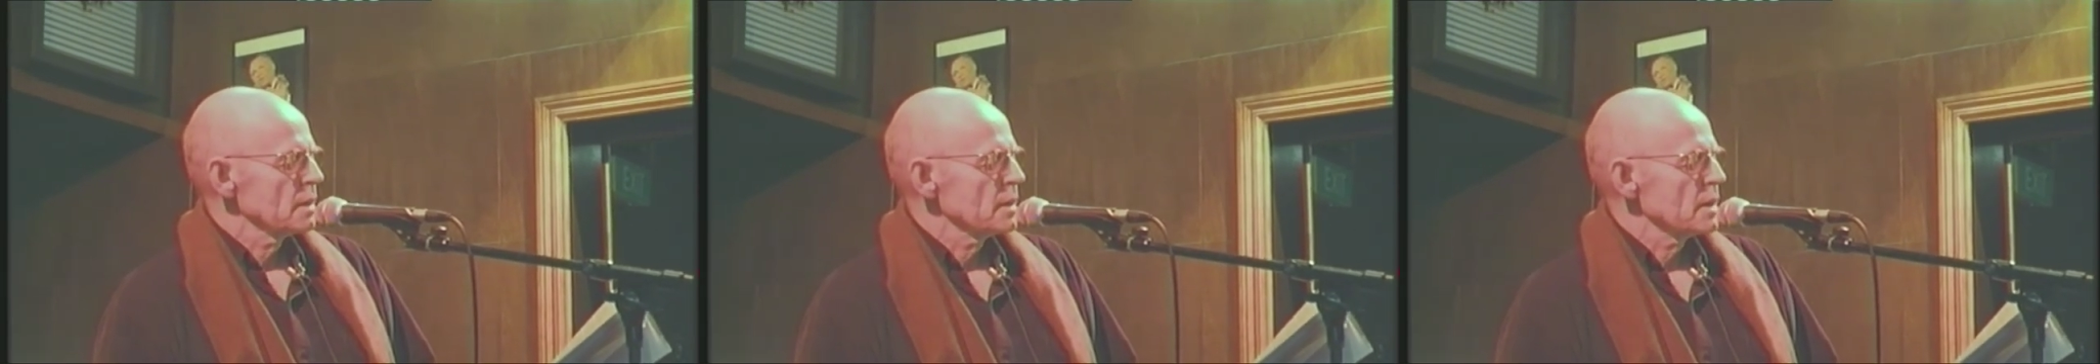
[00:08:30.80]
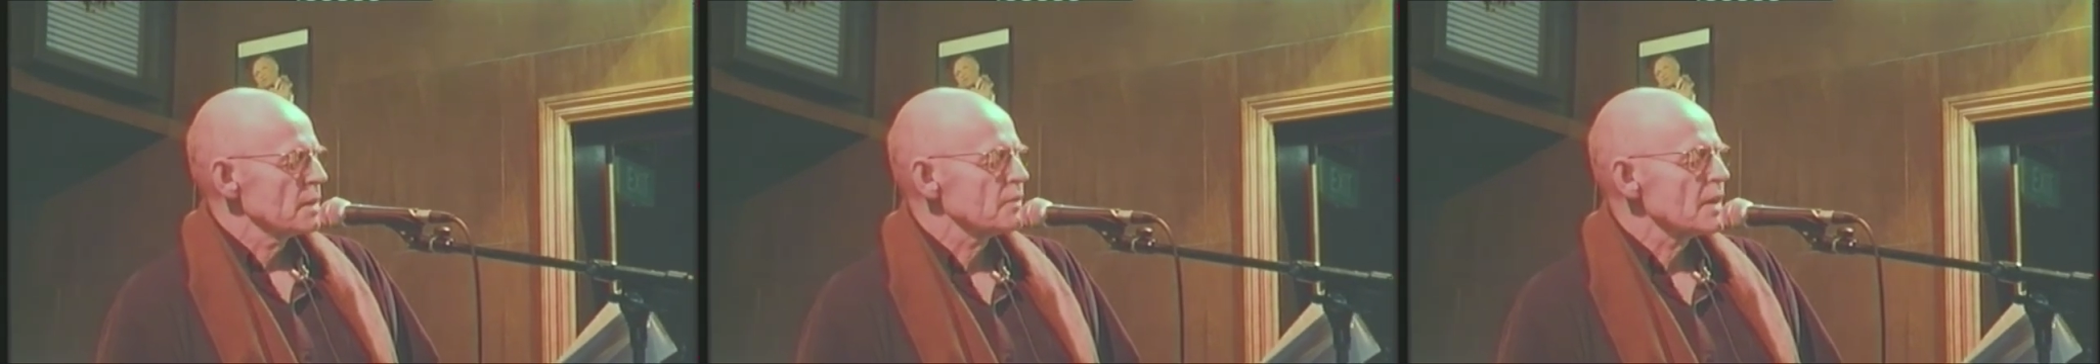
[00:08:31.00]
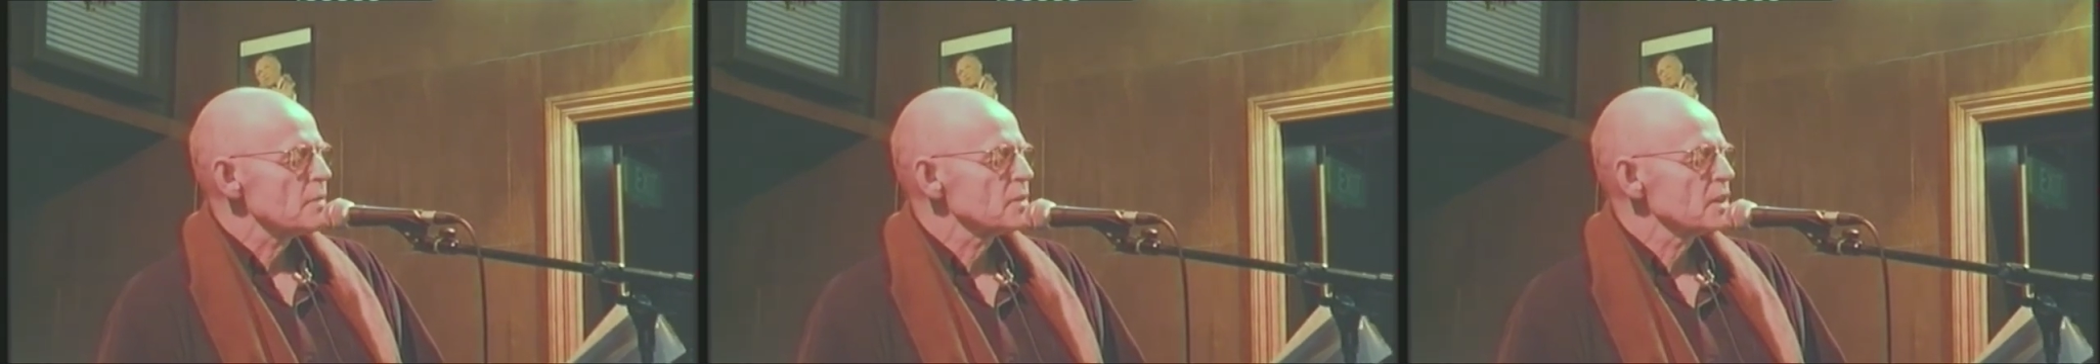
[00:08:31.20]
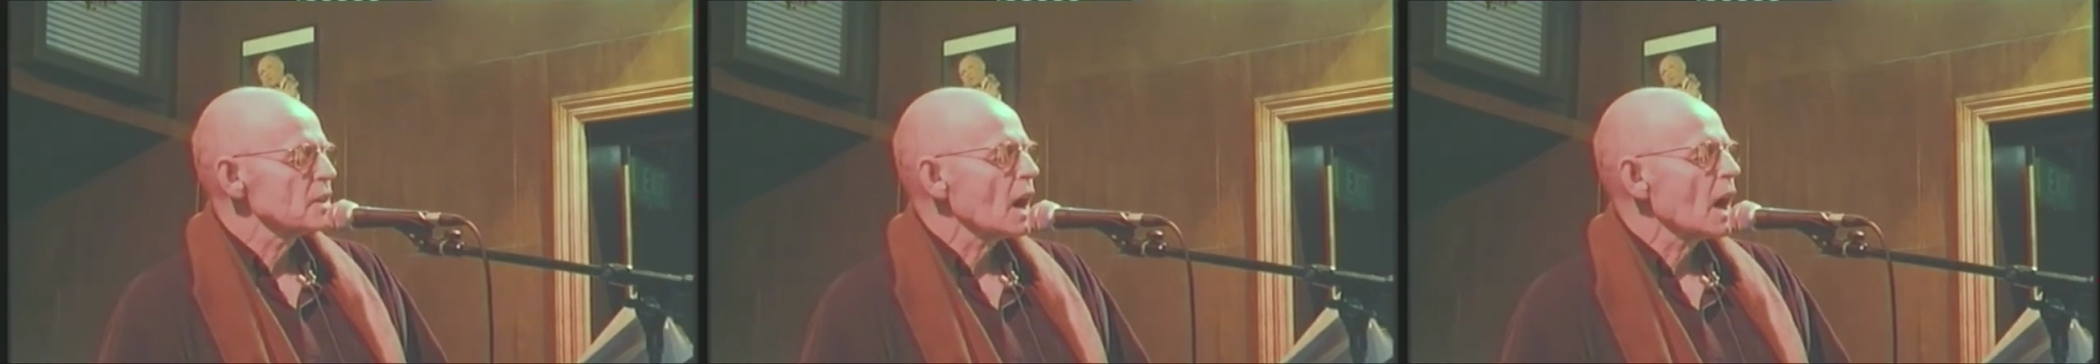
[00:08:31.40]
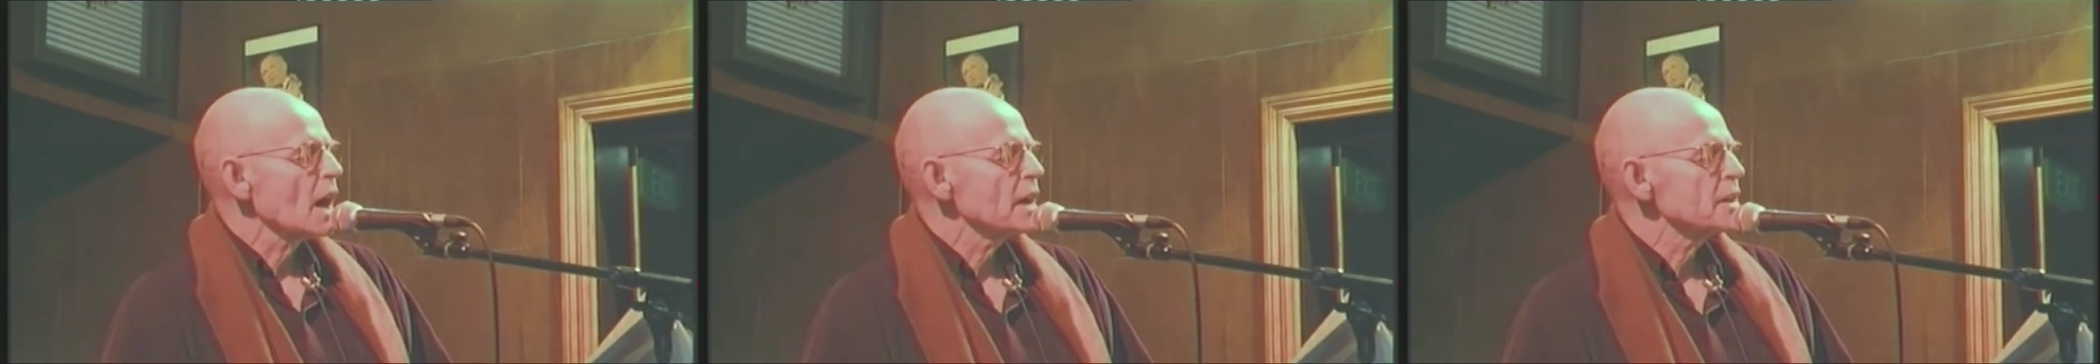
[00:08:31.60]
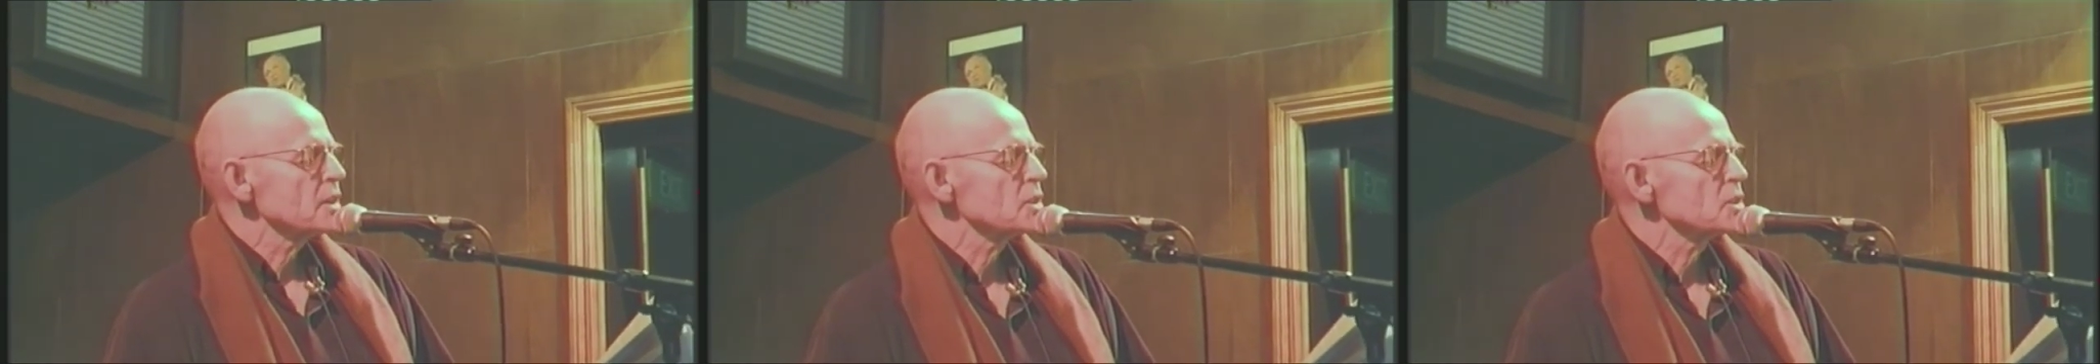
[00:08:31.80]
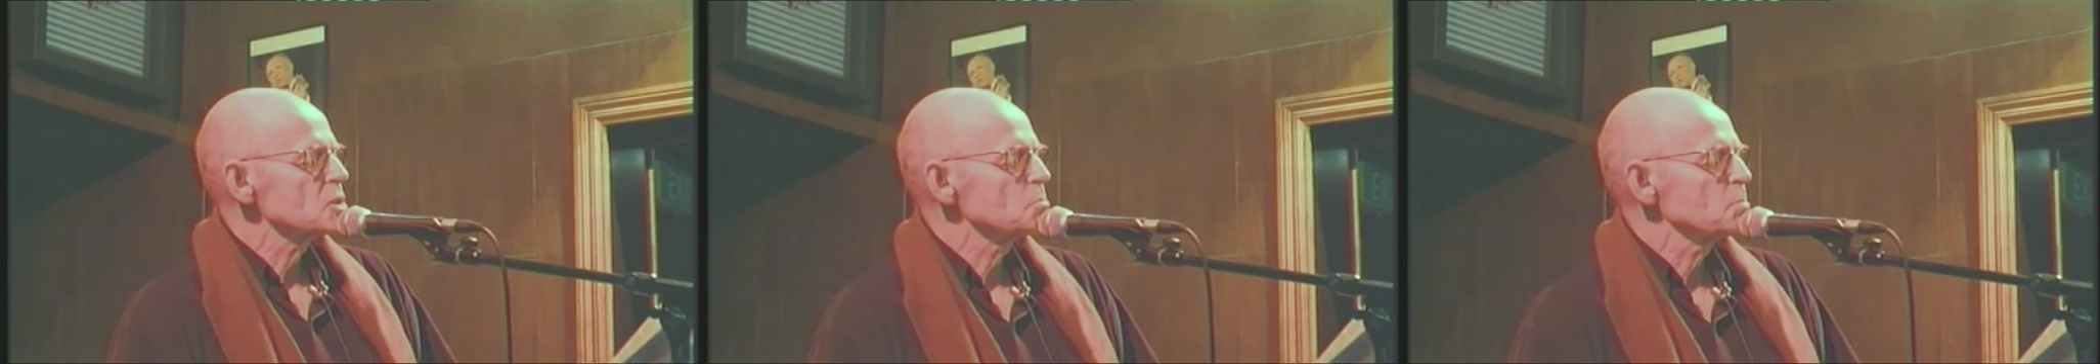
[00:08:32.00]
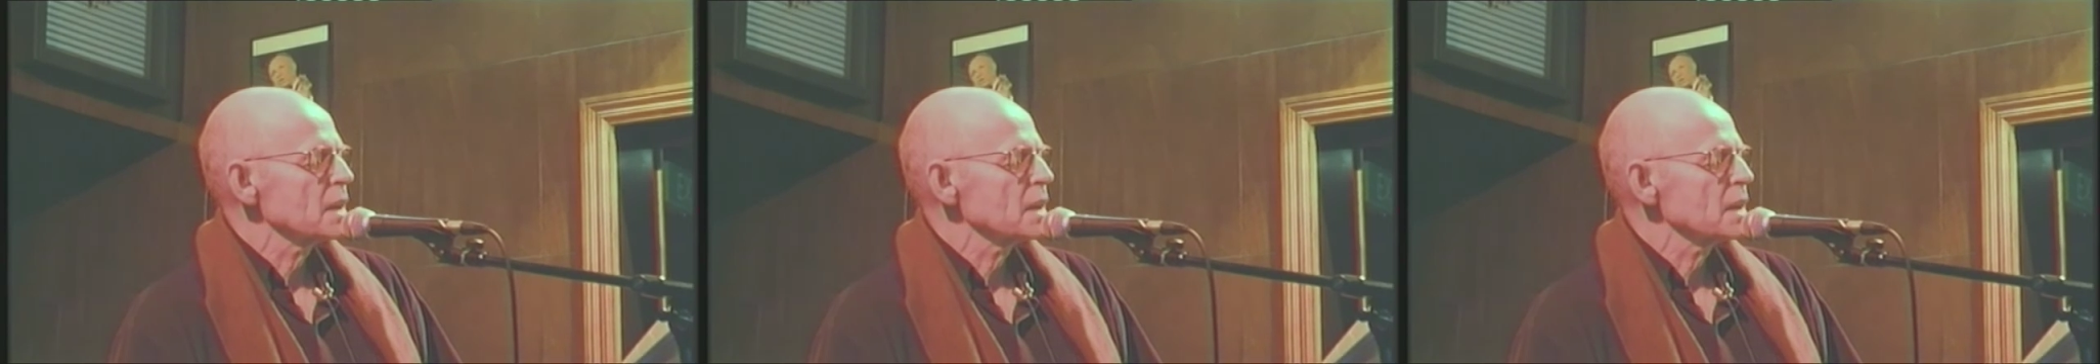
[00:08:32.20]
If ever I heard